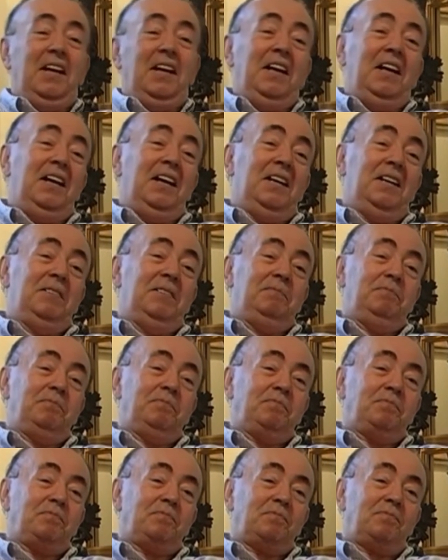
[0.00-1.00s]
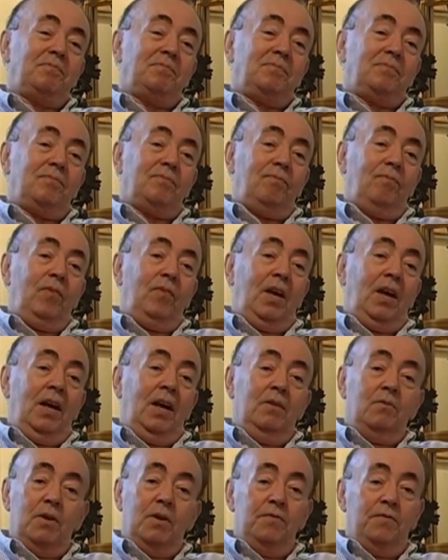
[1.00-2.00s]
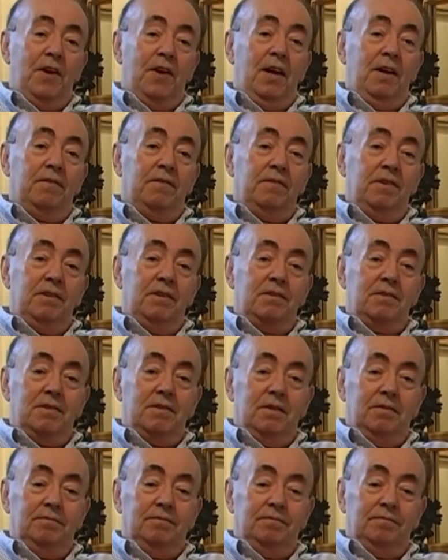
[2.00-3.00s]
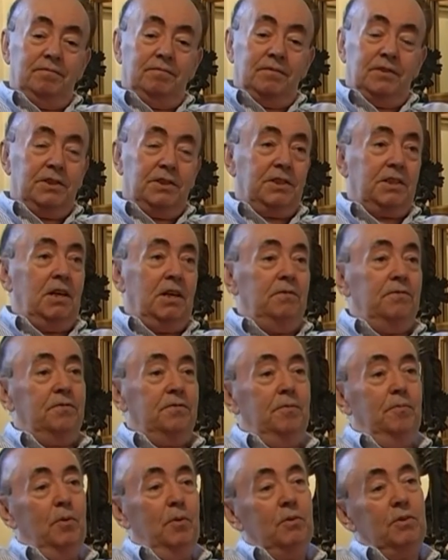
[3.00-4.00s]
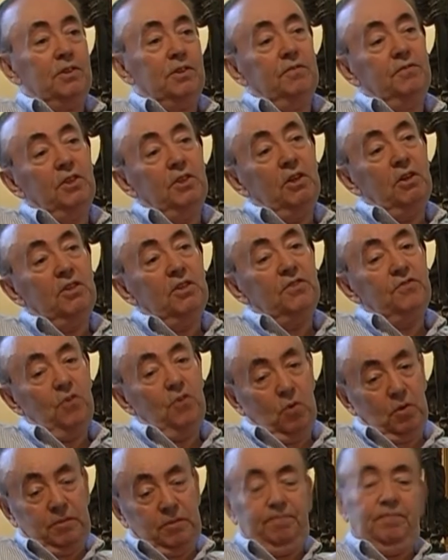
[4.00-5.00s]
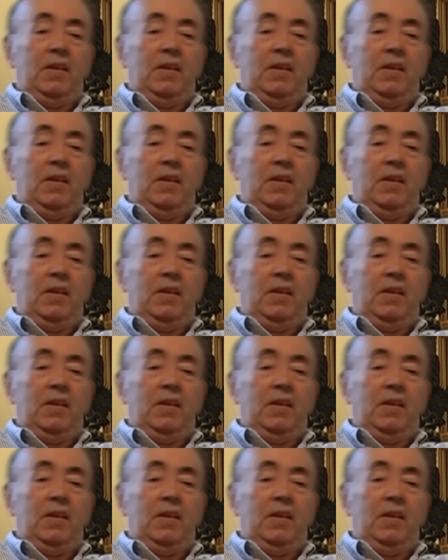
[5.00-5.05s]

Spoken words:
And we found these scuffed books of Charles Fort.